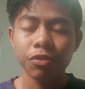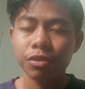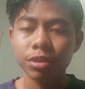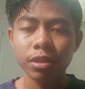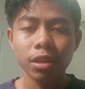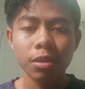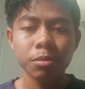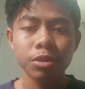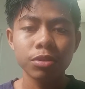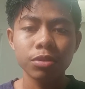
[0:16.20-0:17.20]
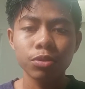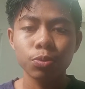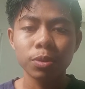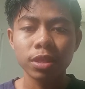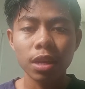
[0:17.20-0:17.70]
firstly let me
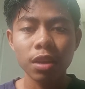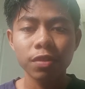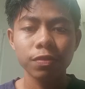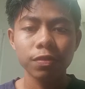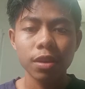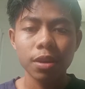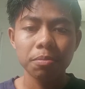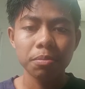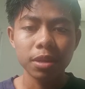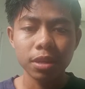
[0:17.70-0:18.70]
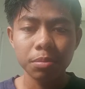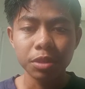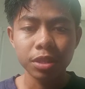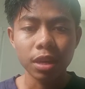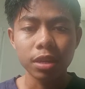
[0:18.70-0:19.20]
introduce myself. My name
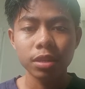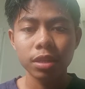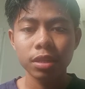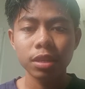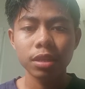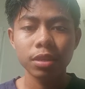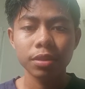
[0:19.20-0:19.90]
is Harjajih.